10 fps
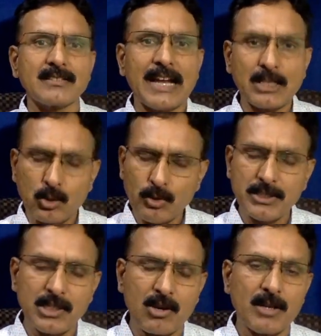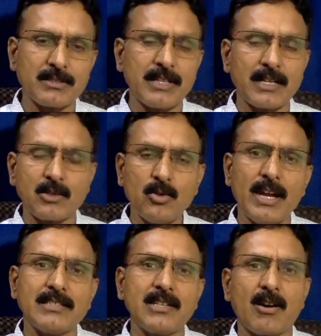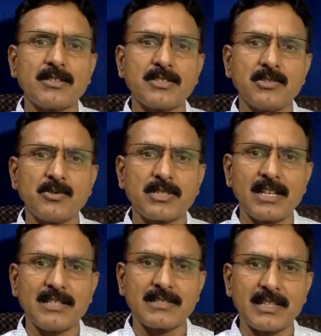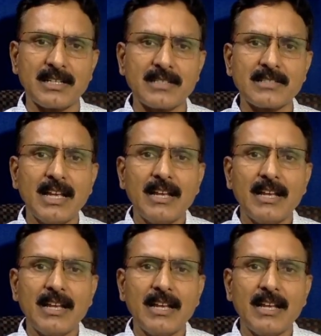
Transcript: That too has a constitutional status